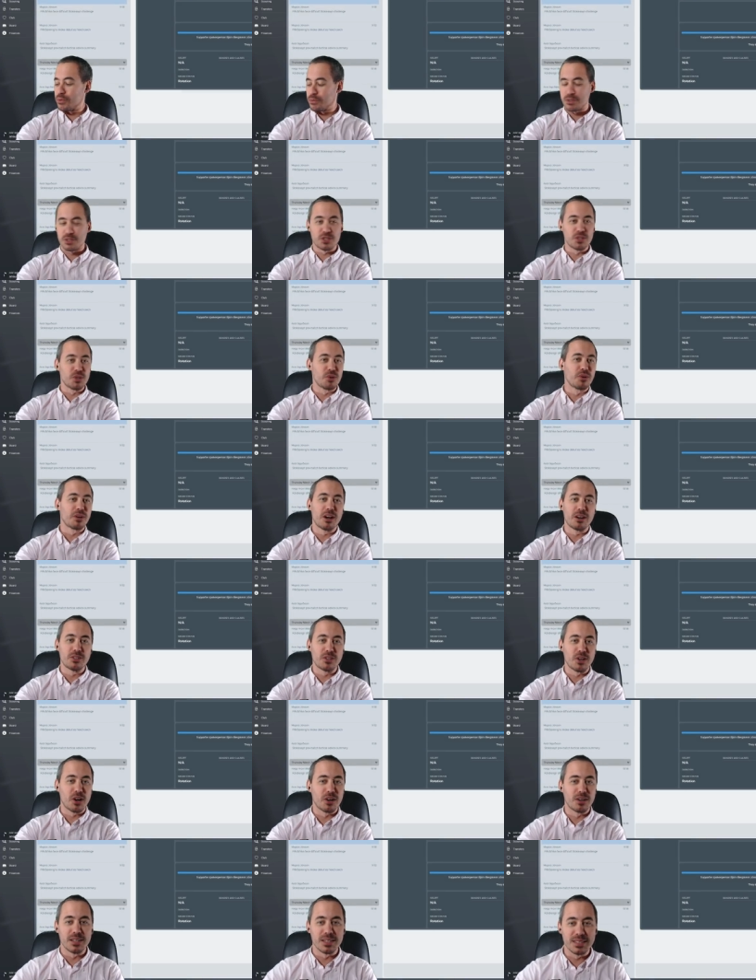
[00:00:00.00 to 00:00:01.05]
we're doing our
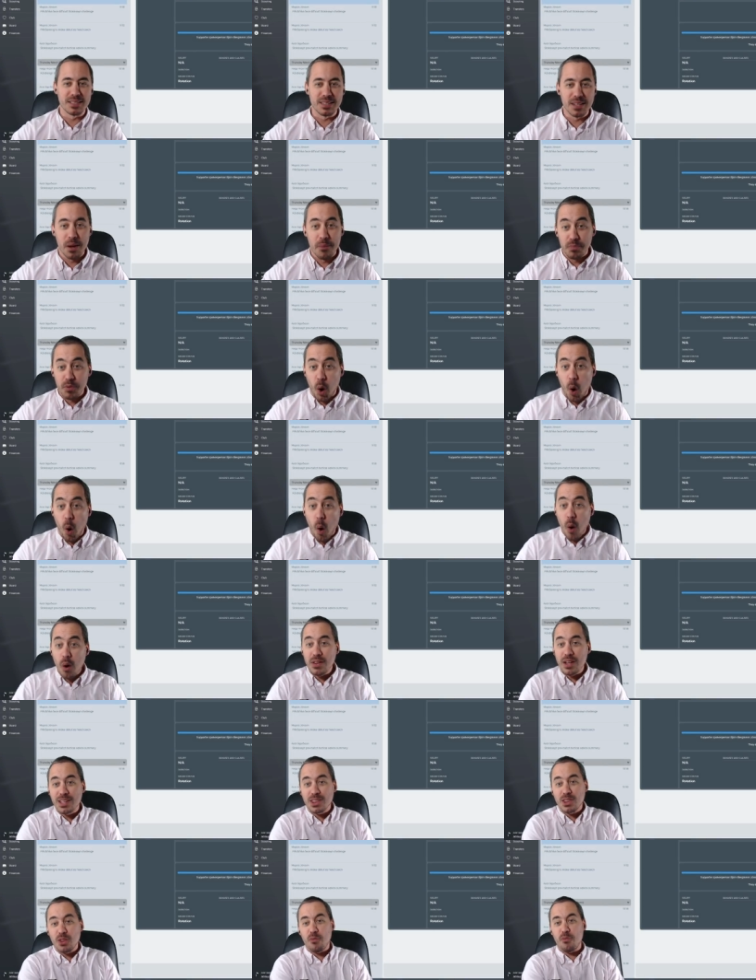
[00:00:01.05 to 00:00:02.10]
darndest. Oh,
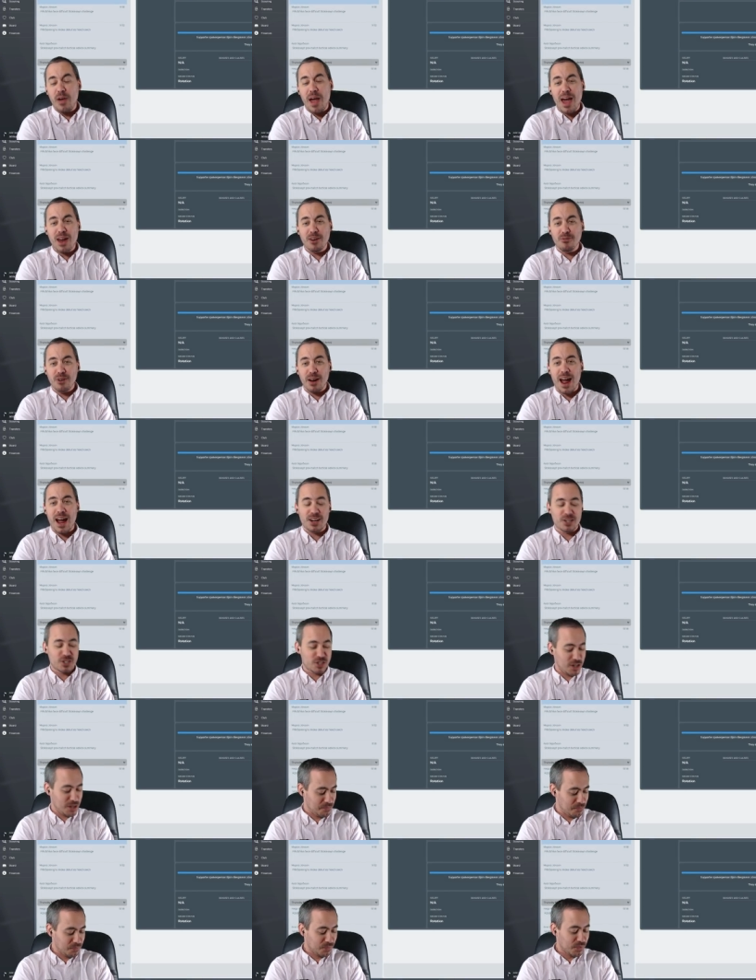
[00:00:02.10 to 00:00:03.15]
look at the fan
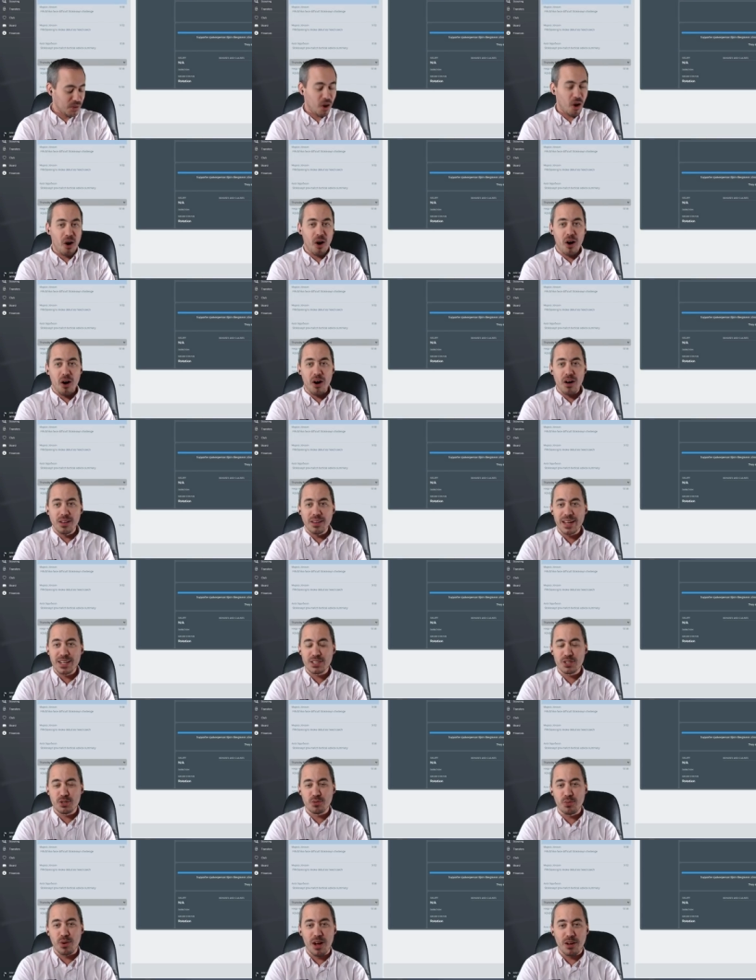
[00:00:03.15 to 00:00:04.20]
reaction. All like
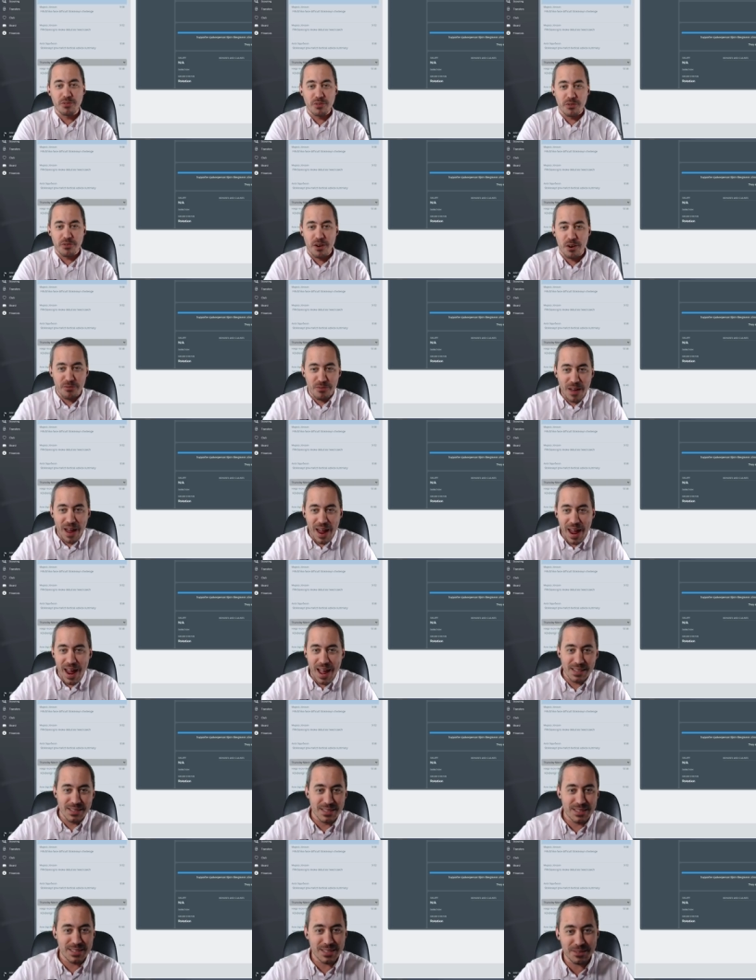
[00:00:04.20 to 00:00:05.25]
12 of our
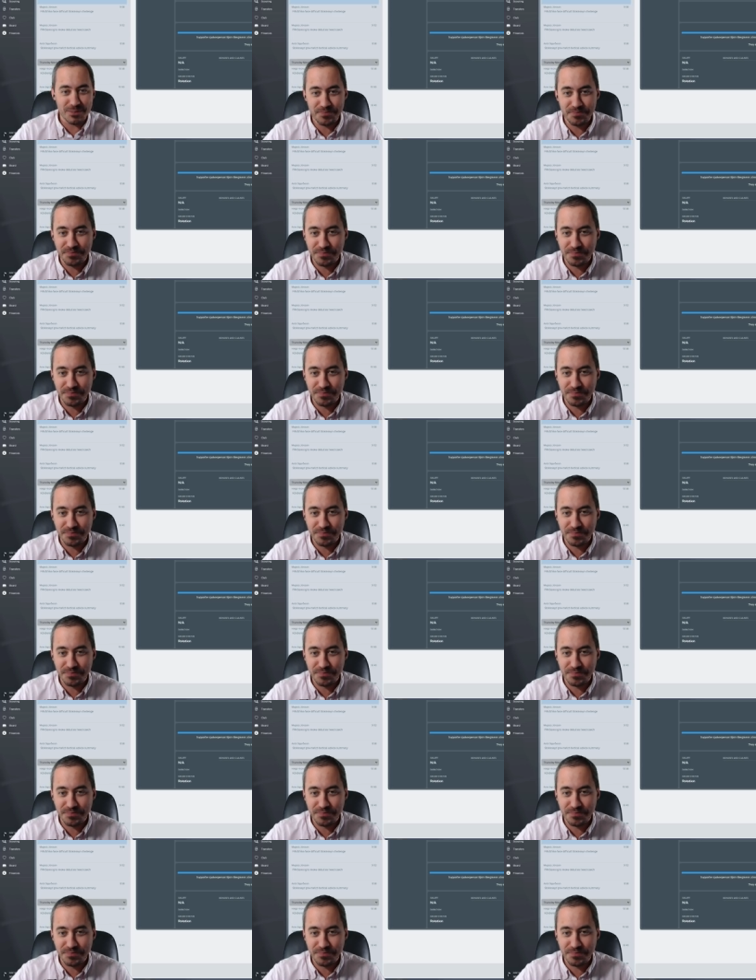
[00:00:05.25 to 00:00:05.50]
fans.